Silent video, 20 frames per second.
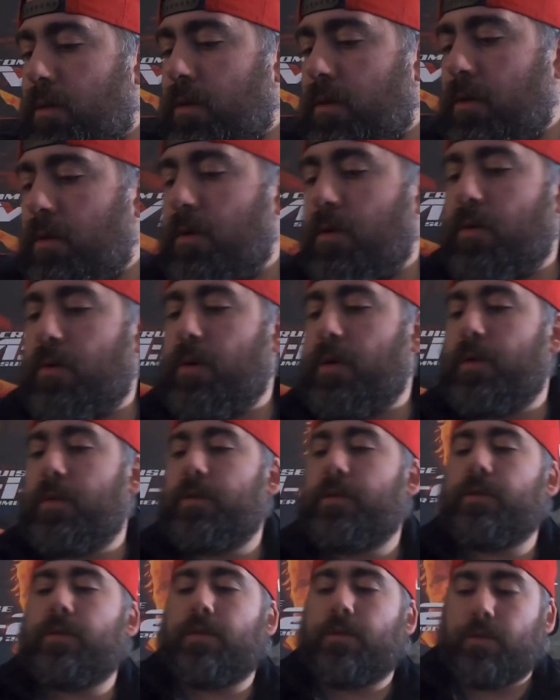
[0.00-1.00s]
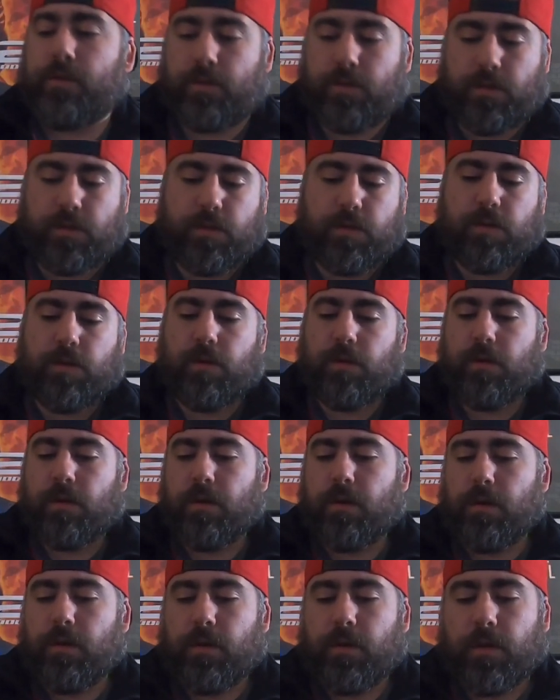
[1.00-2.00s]
Alright.
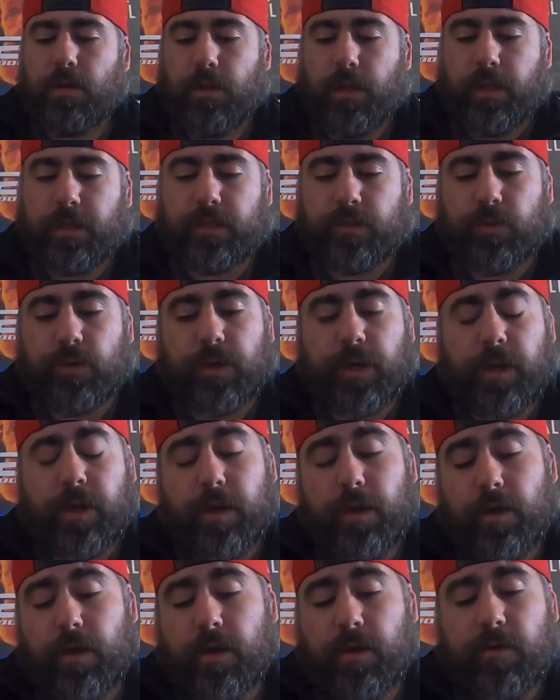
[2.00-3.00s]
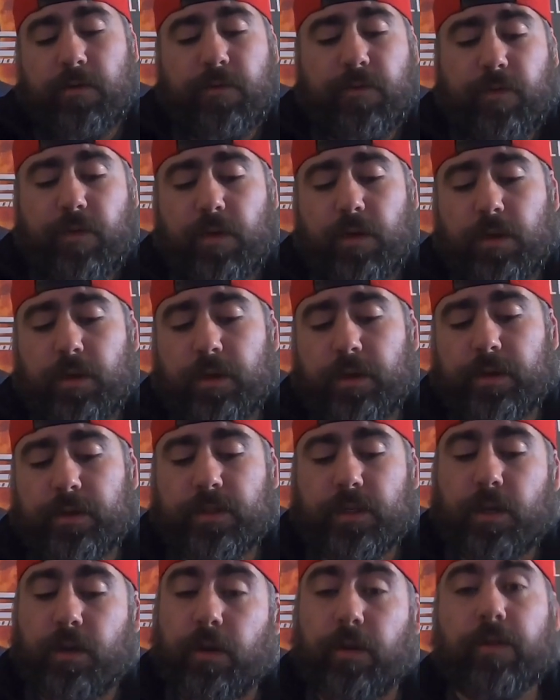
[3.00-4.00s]
Next one I have
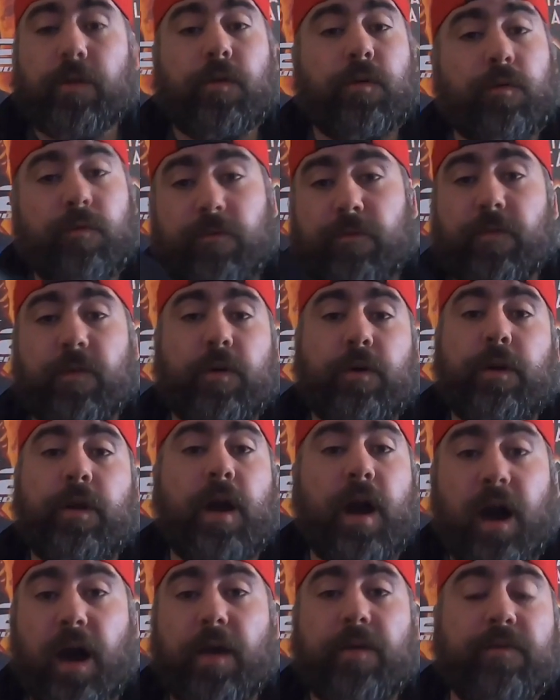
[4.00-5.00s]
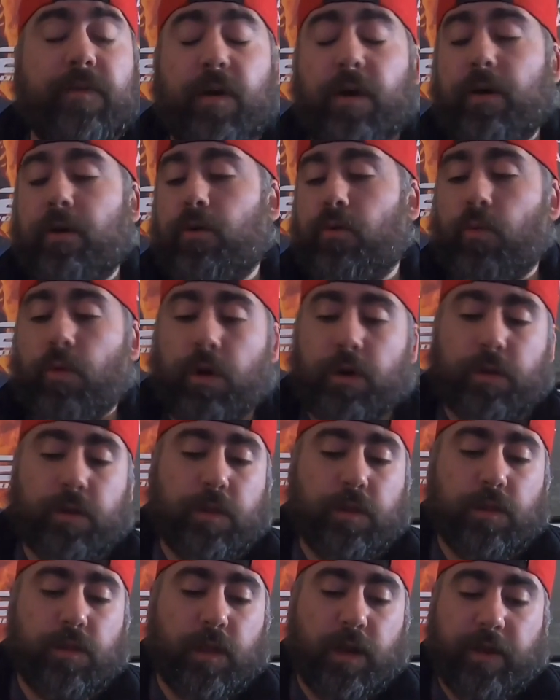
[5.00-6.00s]
is another very high-valued
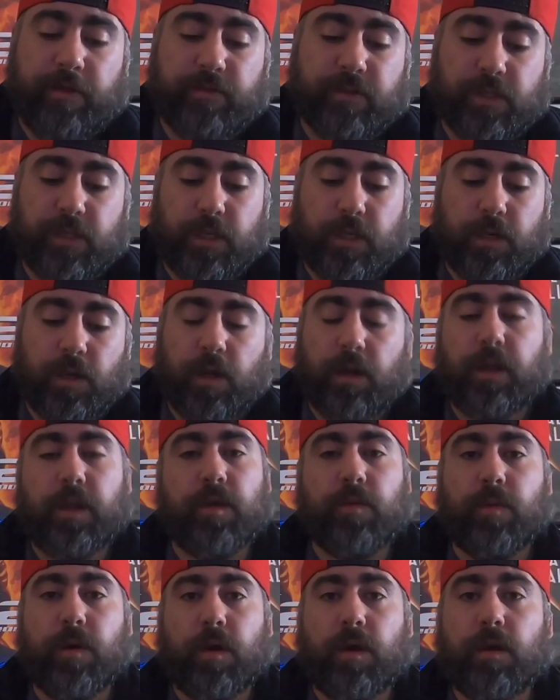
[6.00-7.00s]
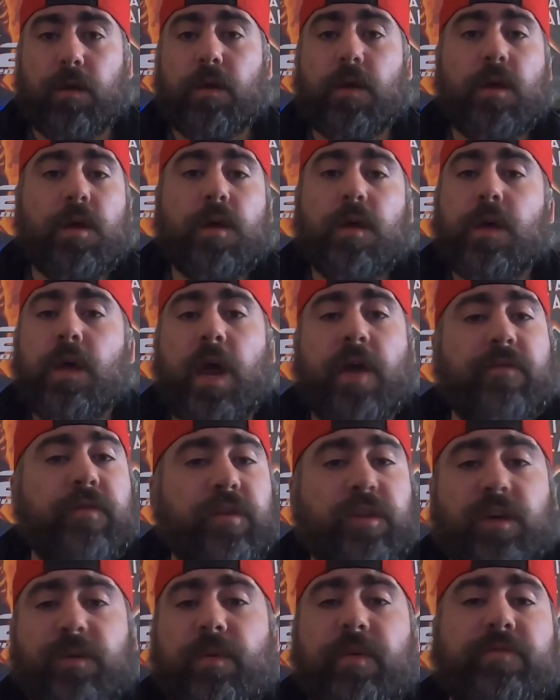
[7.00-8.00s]
one that I've seen on eBay.
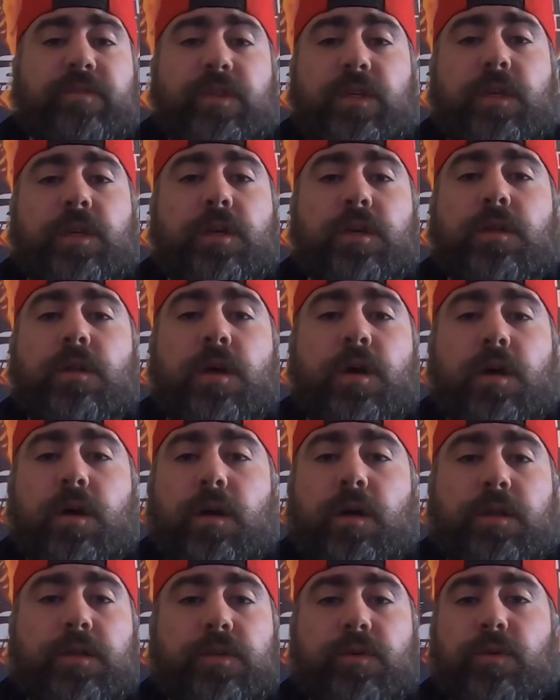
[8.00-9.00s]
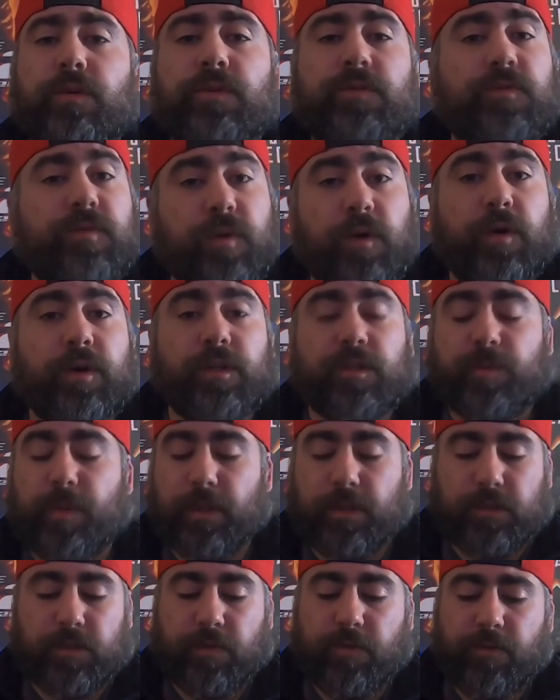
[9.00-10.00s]
Every time I've seen it, it's always very
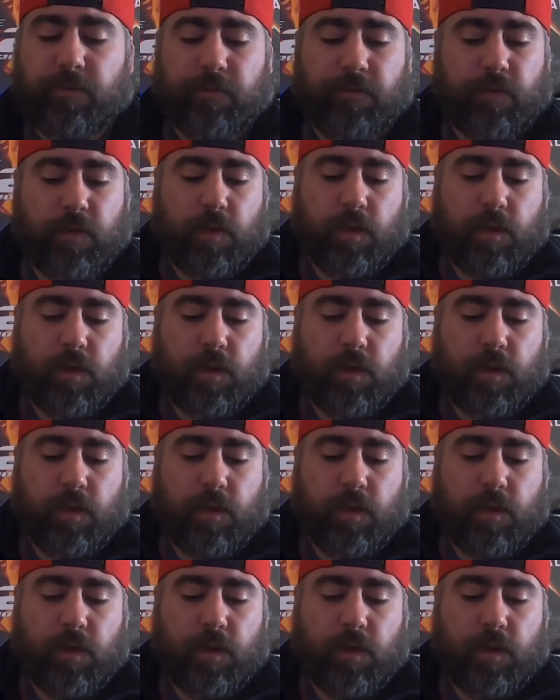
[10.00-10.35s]
expensive.